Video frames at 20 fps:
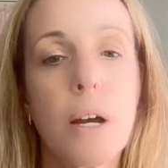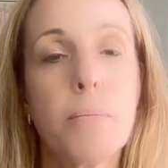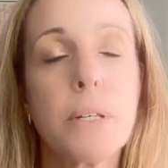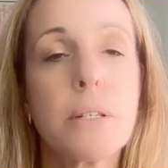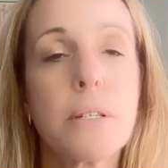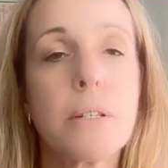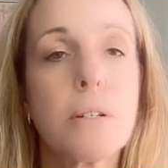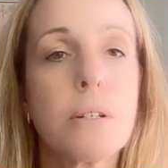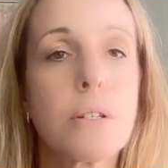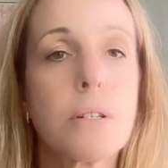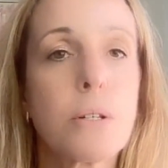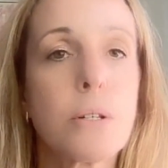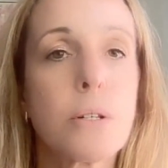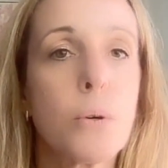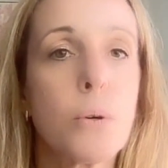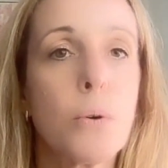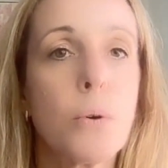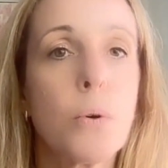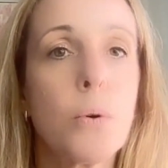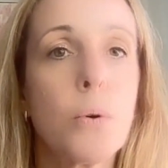business
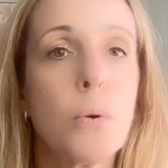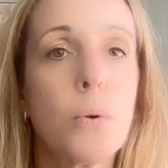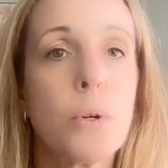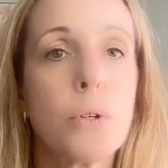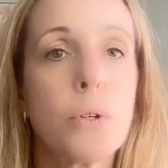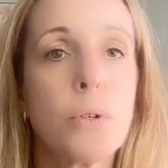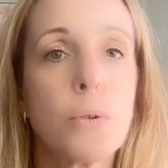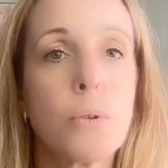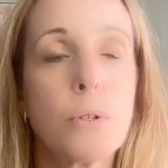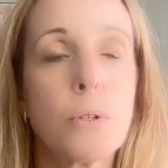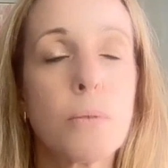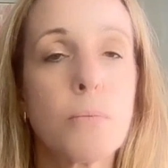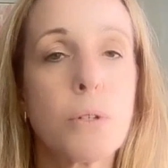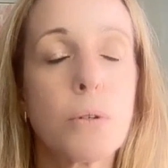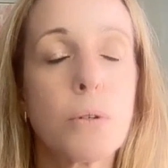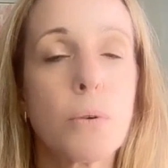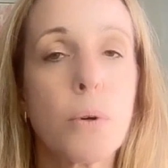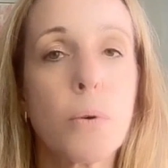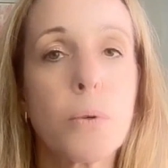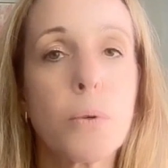who could do
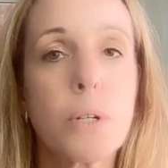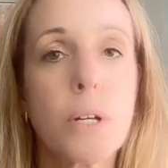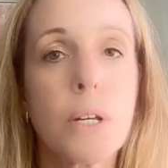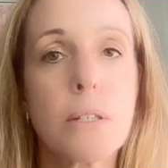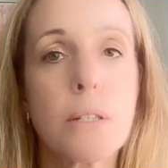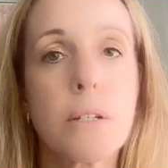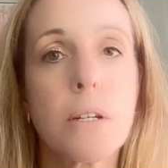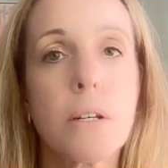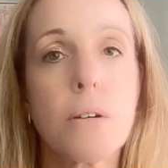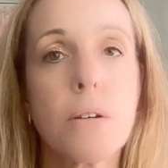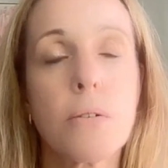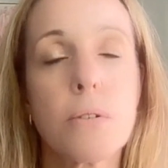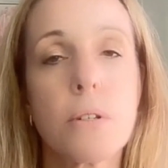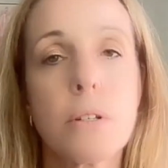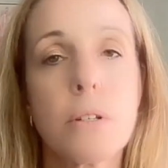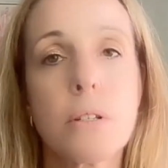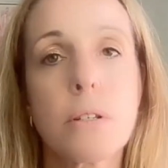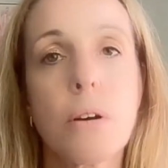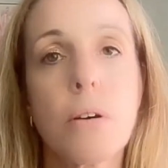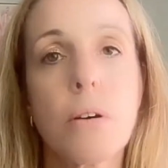some soil testing on
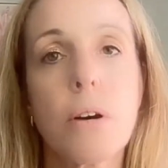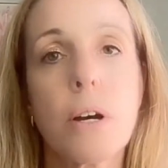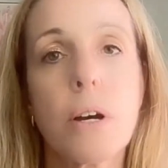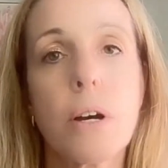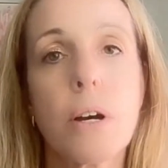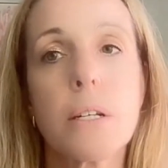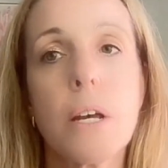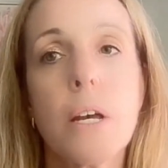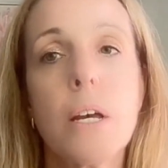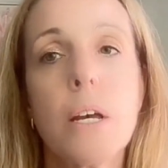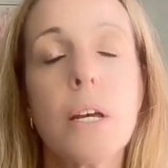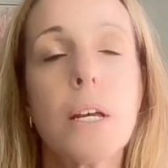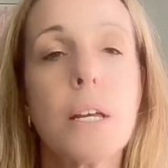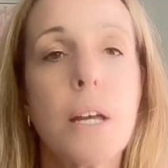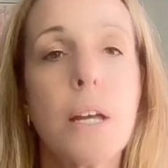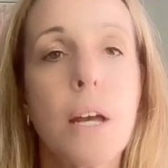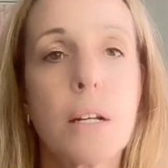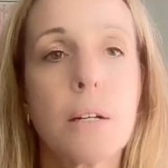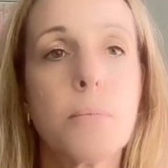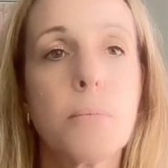the site.
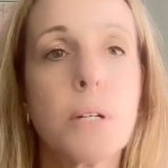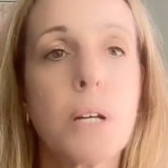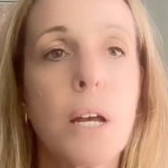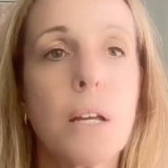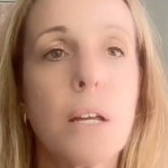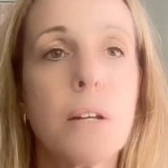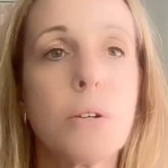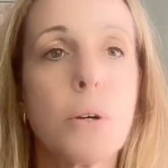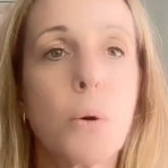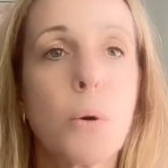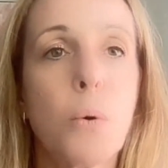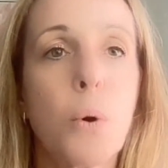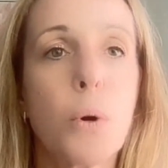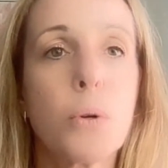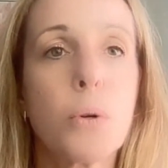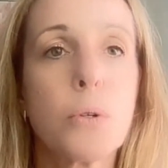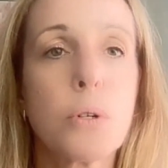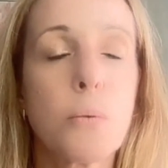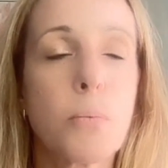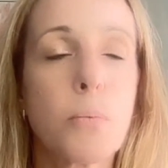He had obtained a
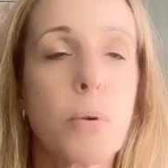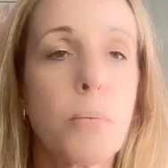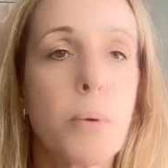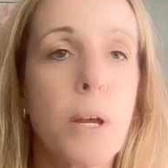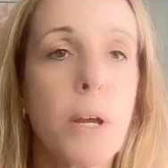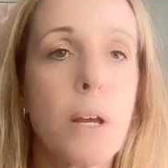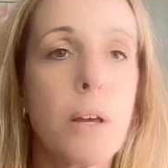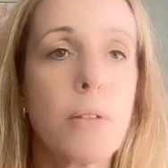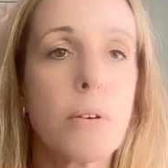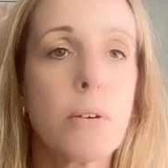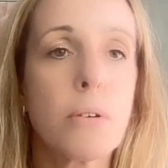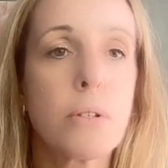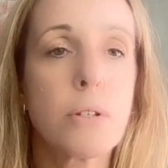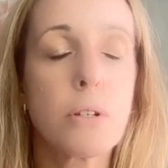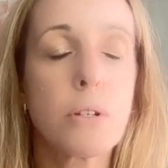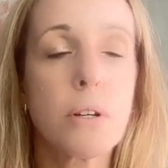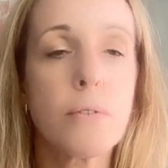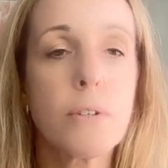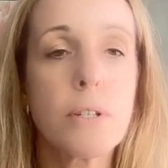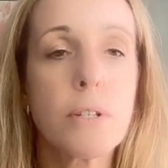quote to prepare those
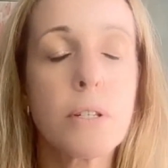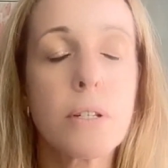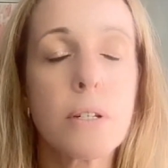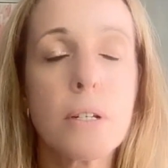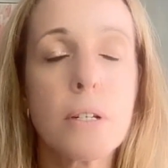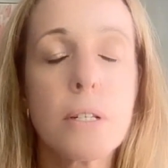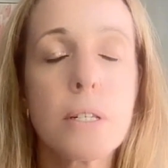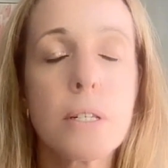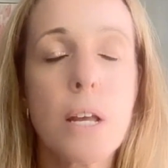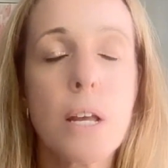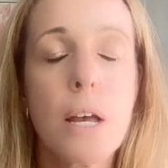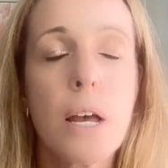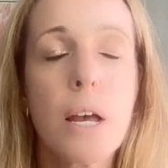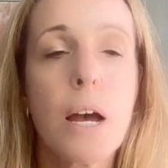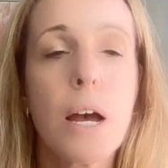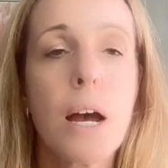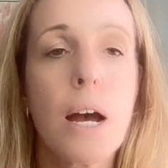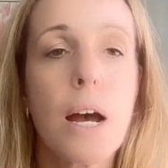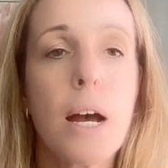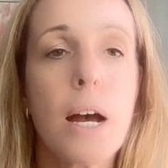services.
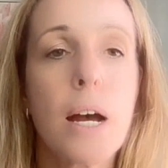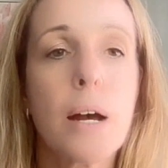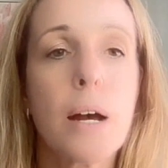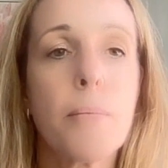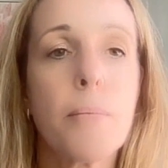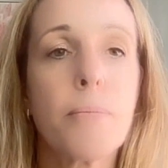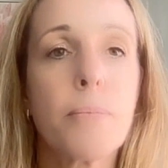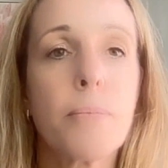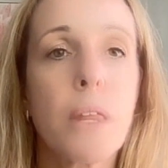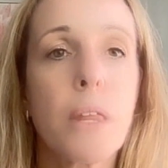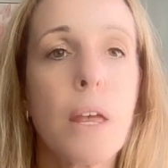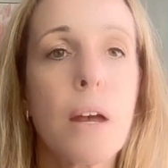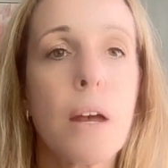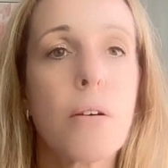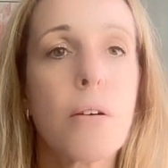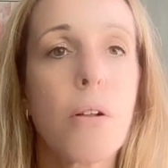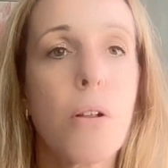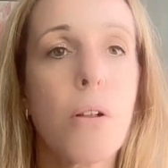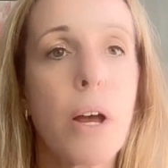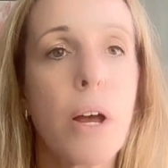
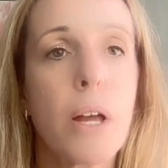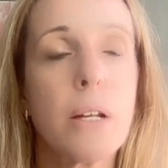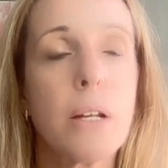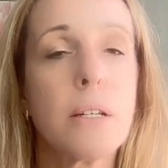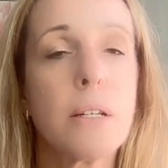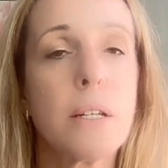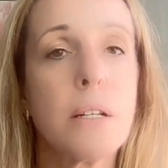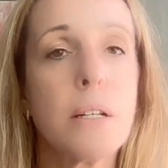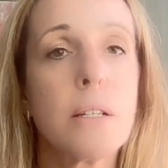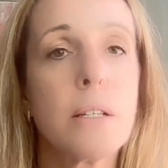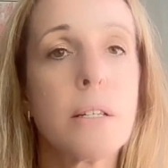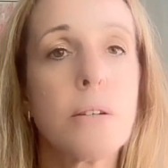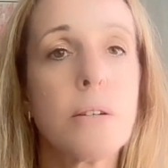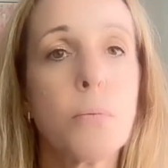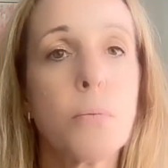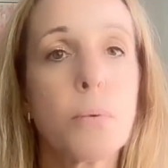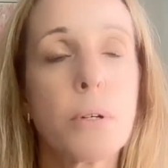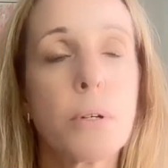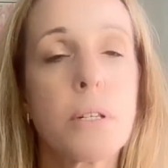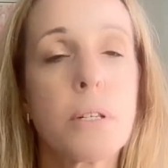Our client did
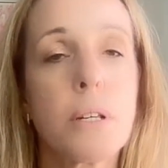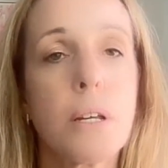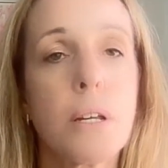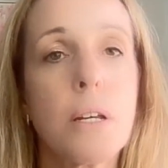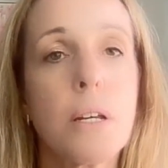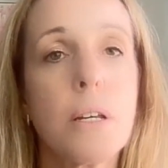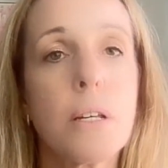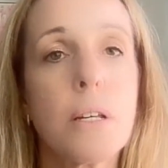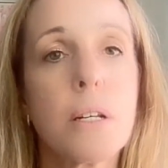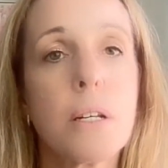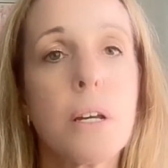still proceed